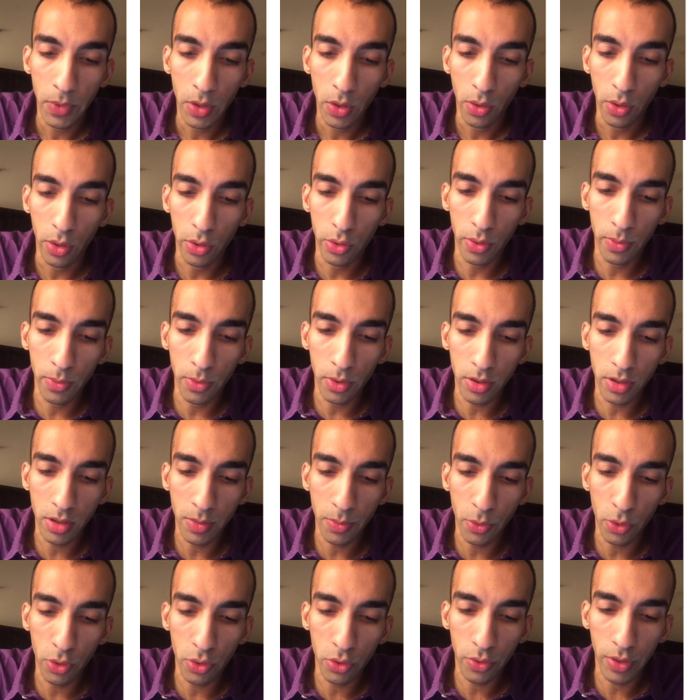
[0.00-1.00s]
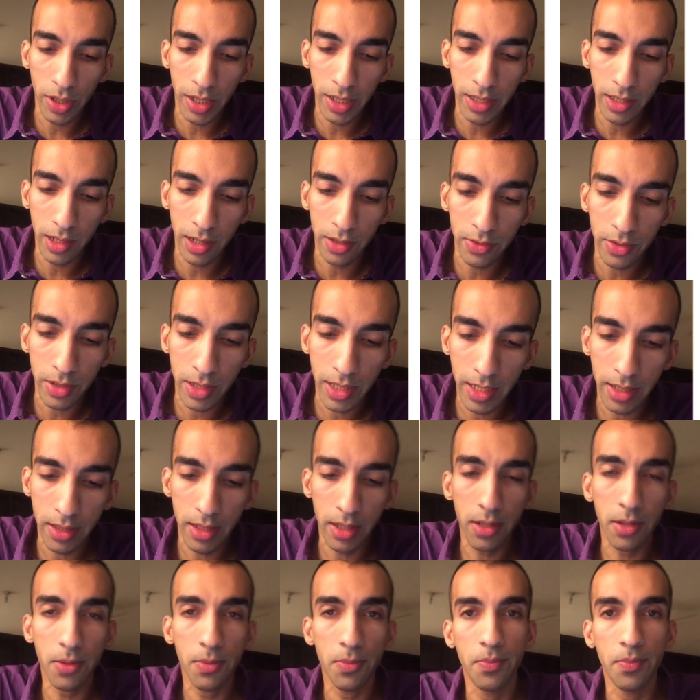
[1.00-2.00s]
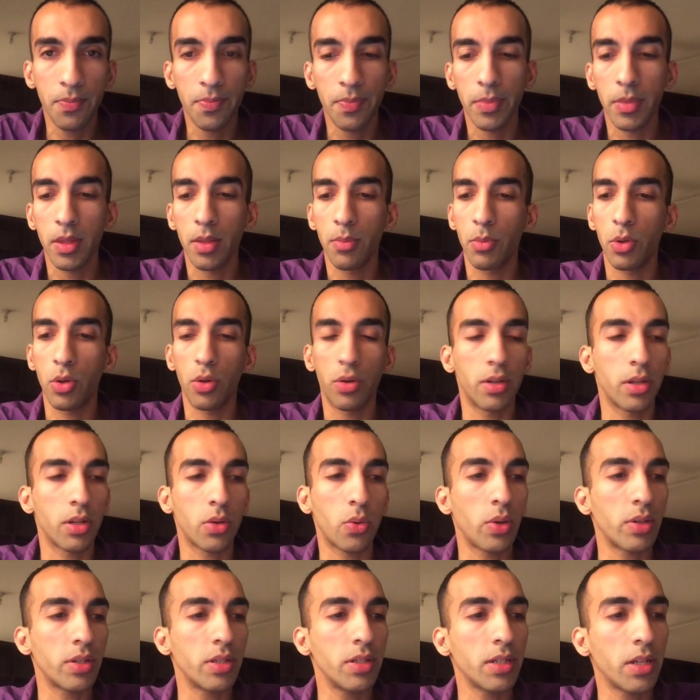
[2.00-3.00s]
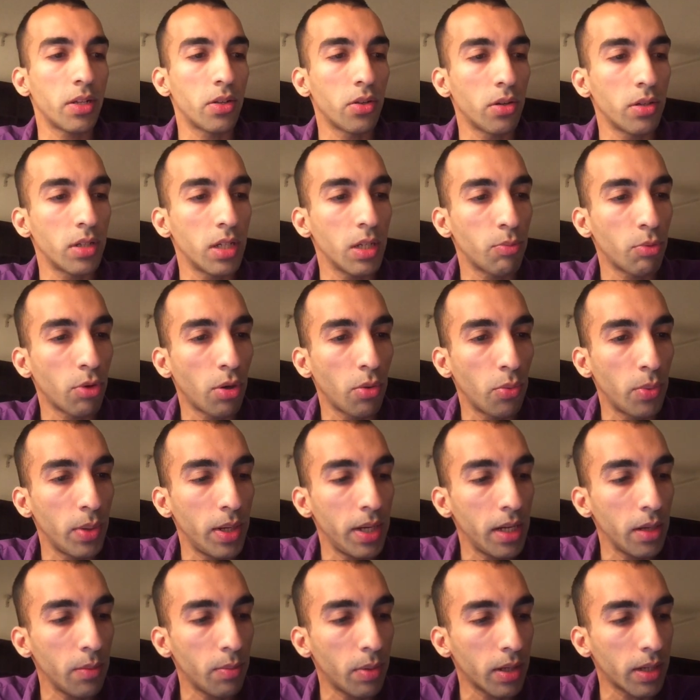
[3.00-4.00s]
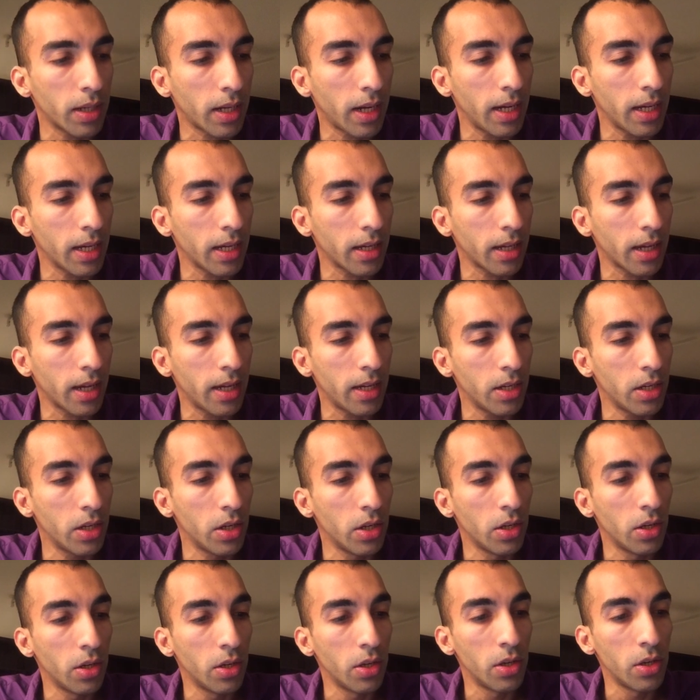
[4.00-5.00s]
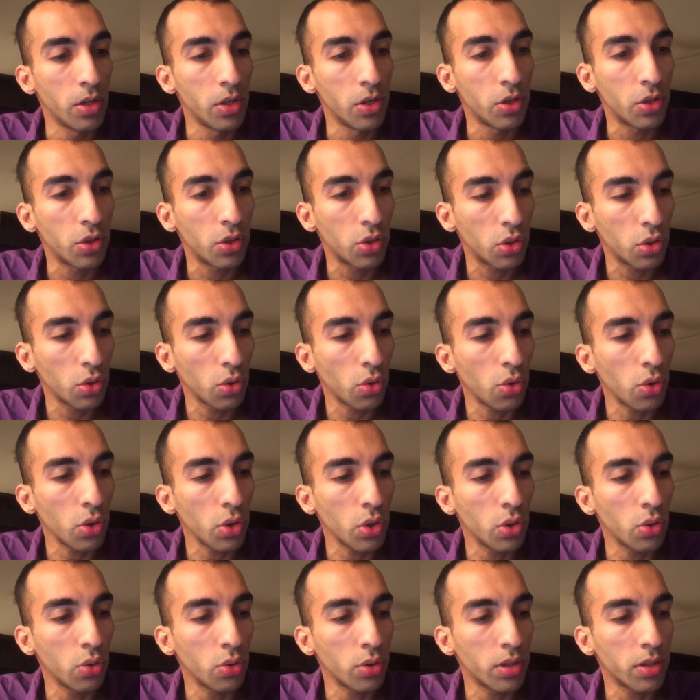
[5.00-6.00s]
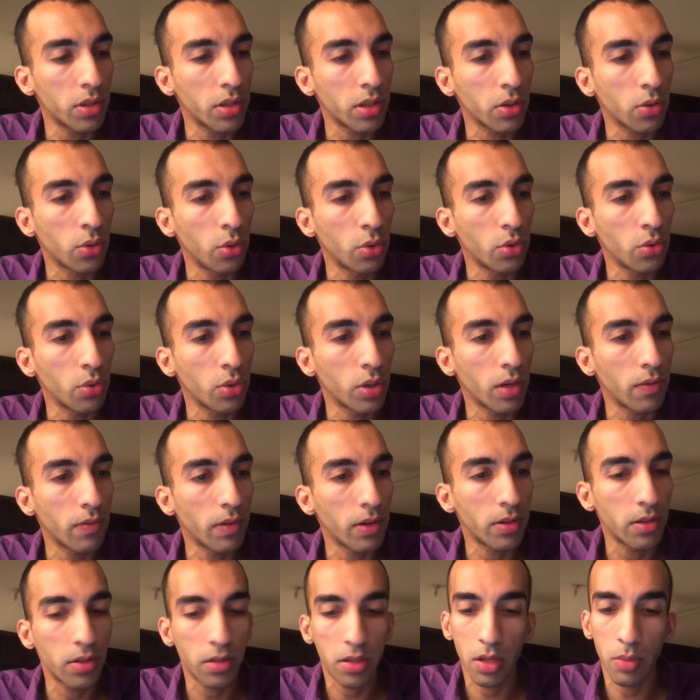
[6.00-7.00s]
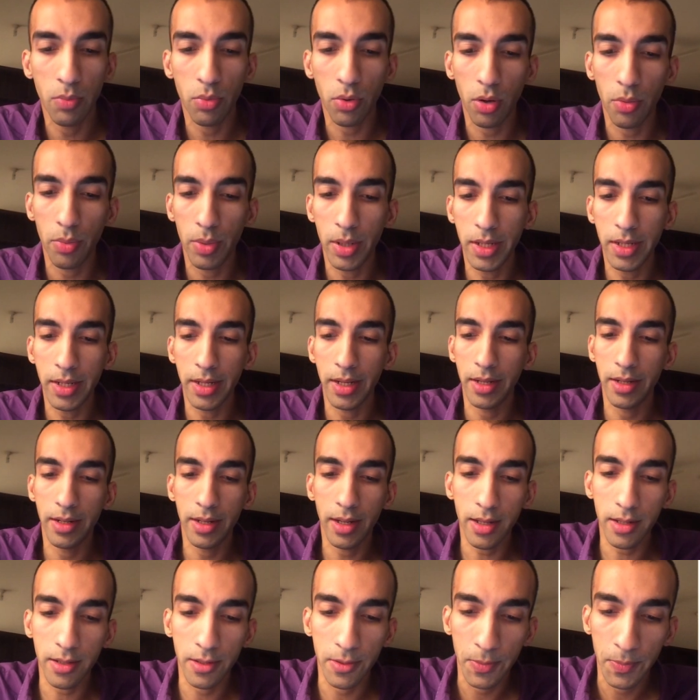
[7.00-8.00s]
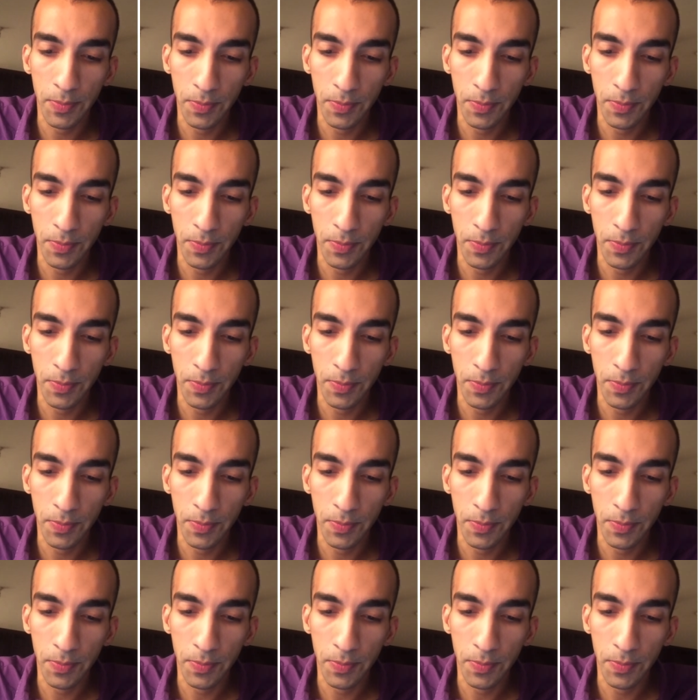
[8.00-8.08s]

Although I'm not supposed to write the answer like this, because the question does not say probability, but I can show you this is going to give us the same probability. It does.